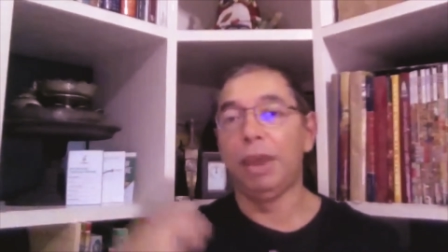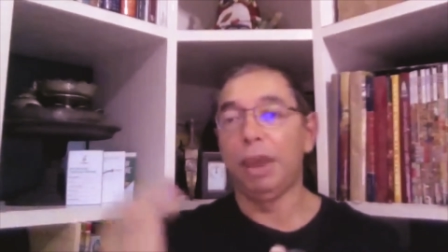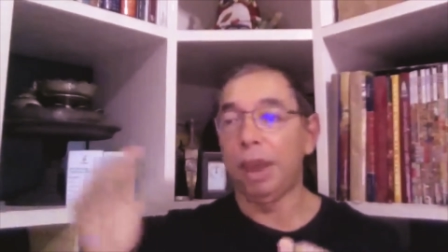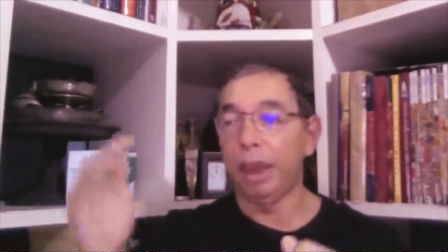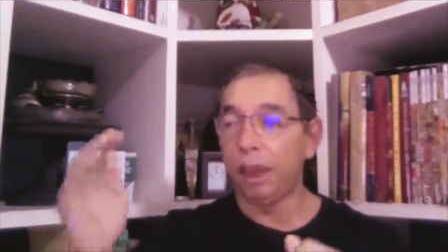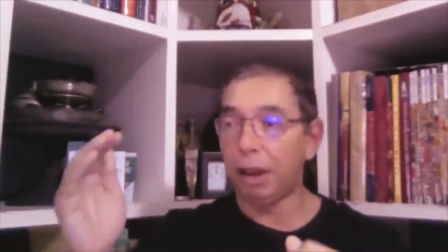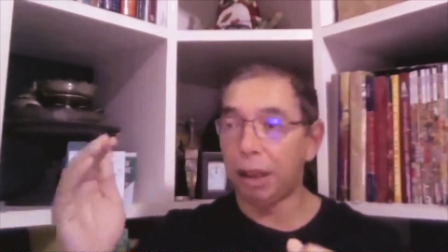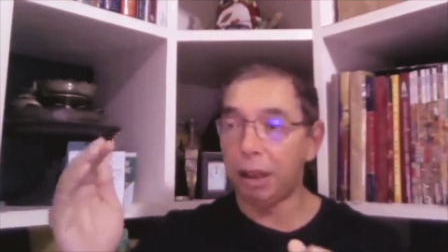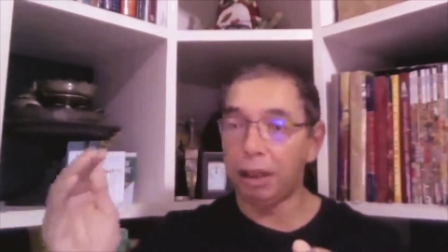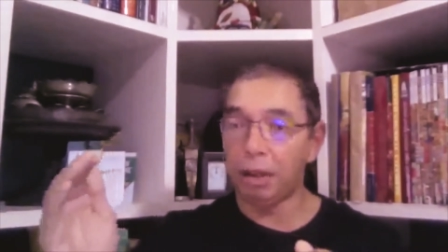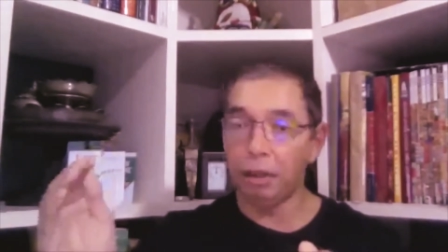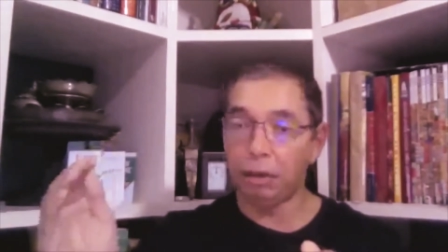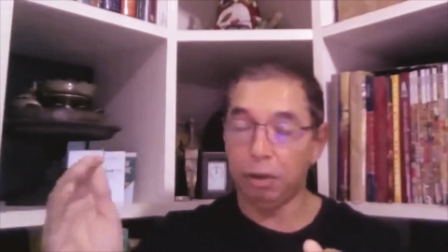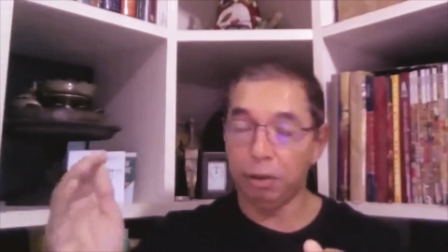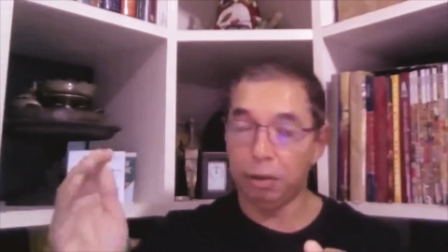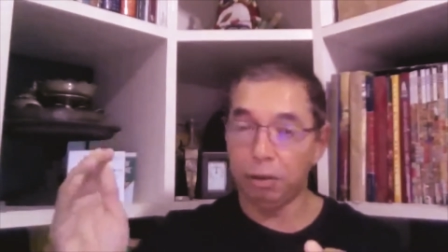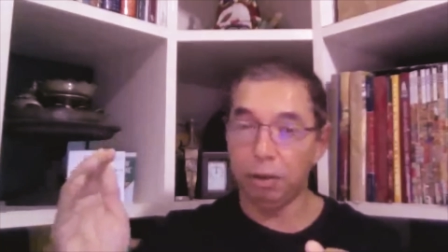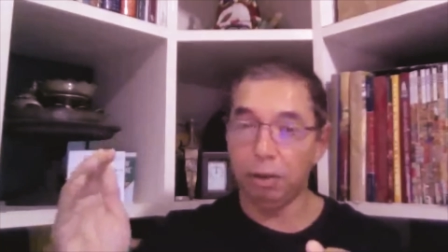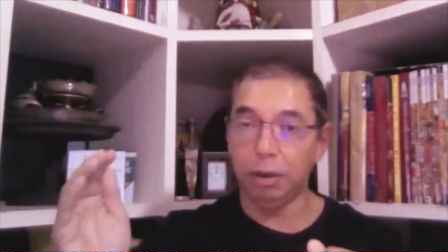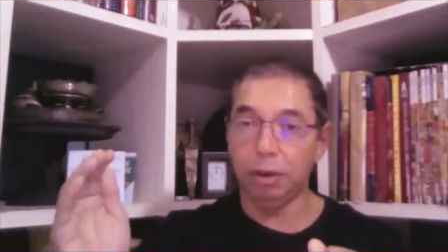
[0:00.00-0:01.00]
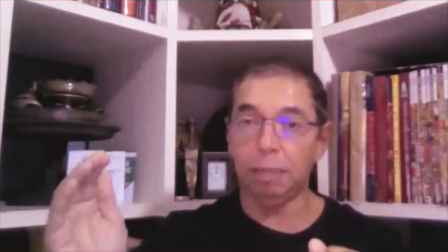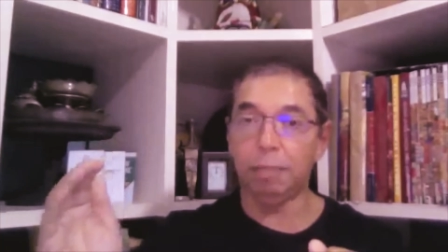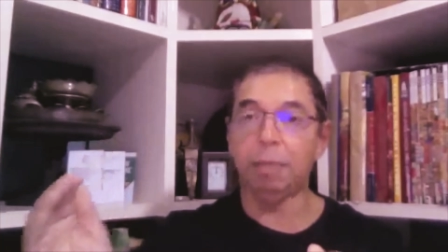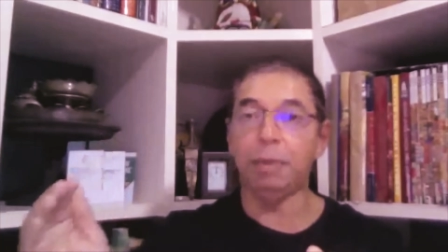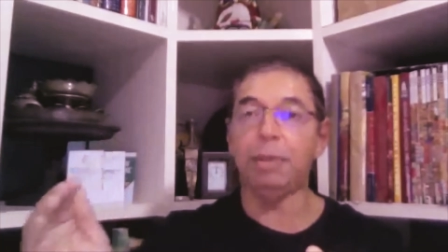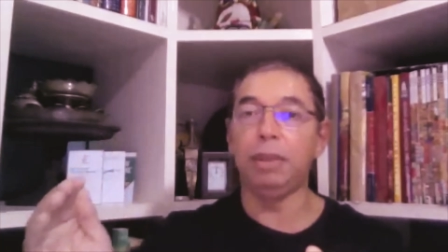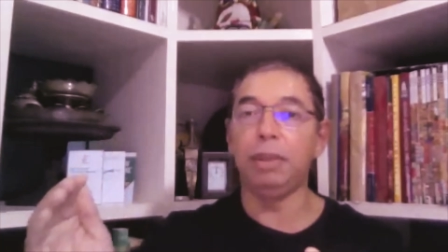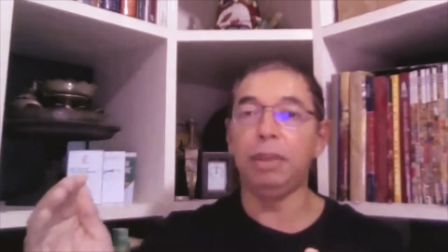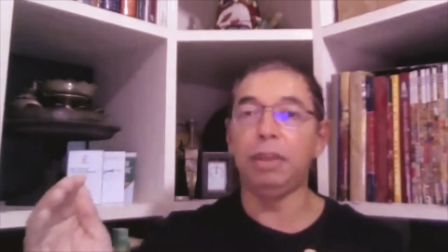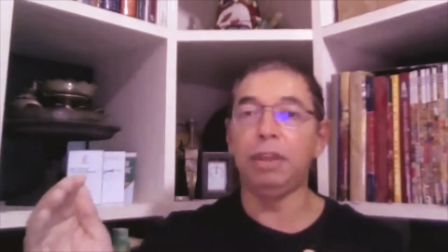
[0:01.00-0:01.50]
and the
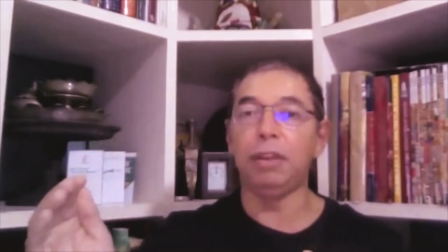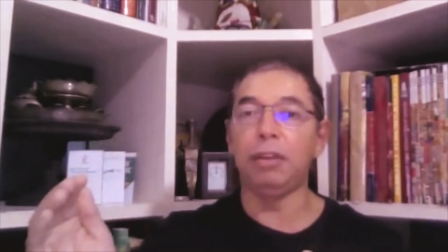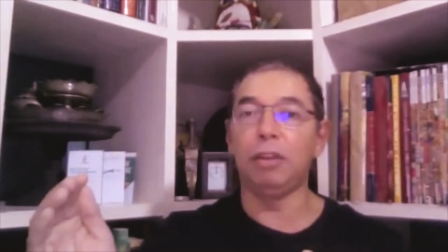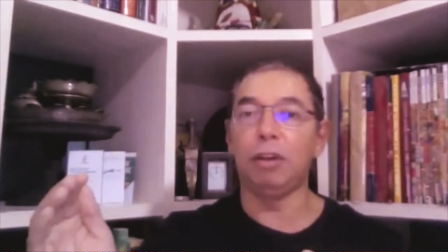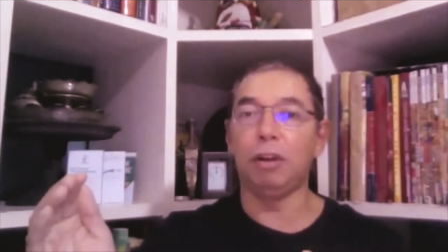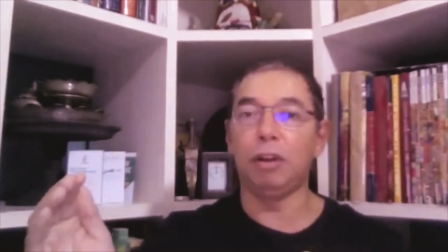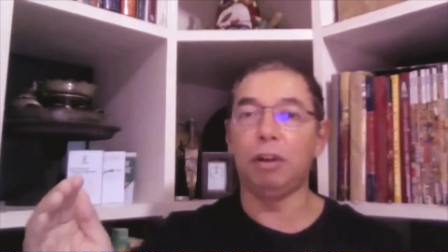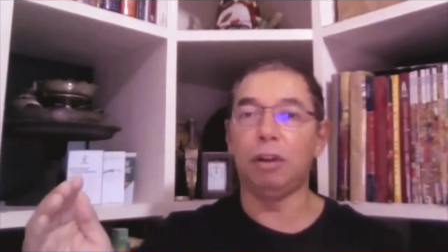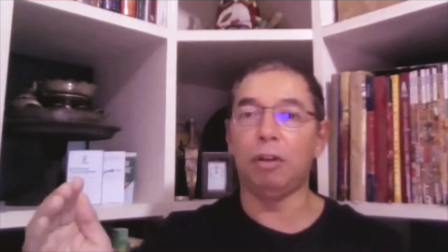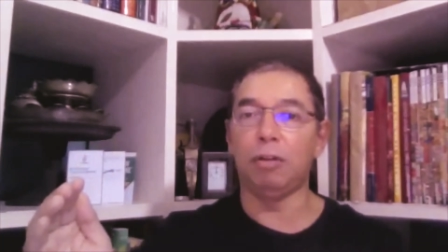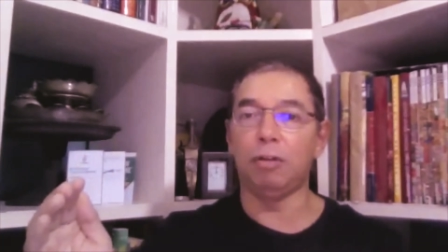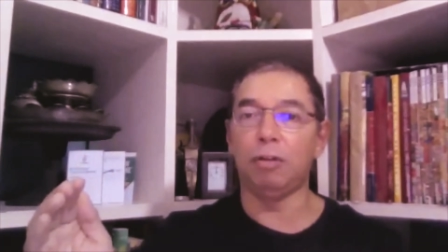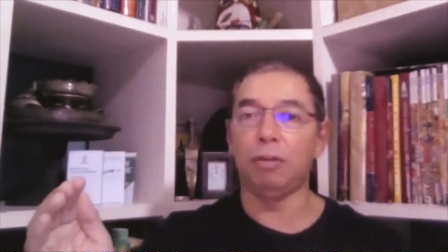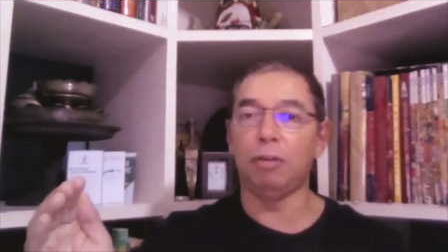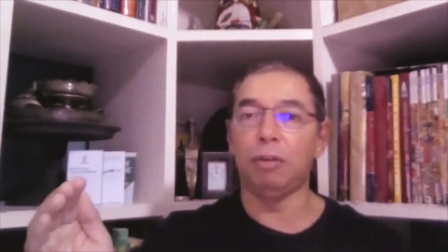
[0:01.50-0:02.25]
position of